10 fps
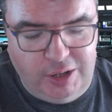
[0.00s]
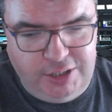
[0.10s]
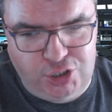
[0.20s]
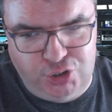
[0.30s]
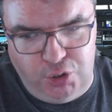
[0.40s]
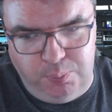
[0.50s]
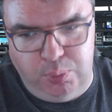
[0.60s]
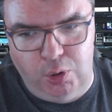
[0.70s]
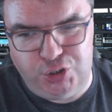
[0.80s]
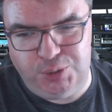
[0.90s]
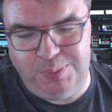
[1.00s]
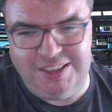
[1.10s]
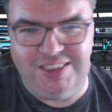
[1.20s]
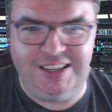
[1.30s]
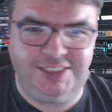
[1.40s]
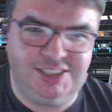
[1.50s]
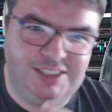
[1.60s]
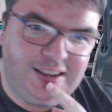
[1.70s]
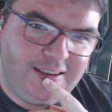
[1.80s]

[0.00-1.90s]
additional push be this,